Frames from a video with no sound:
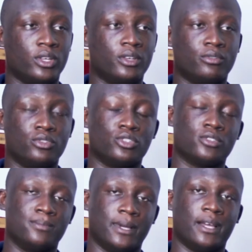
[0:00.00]
even
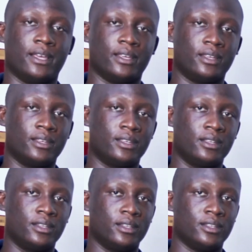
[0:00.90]
just by
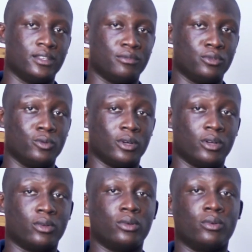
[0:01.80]
the
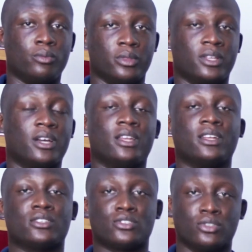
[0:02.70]
individual with the car
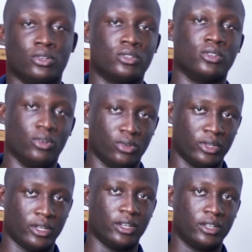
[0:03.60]
that's not
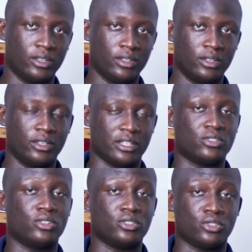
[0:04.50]

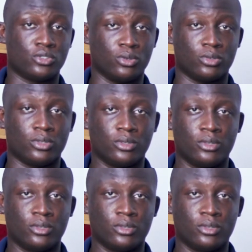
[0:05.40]
insured.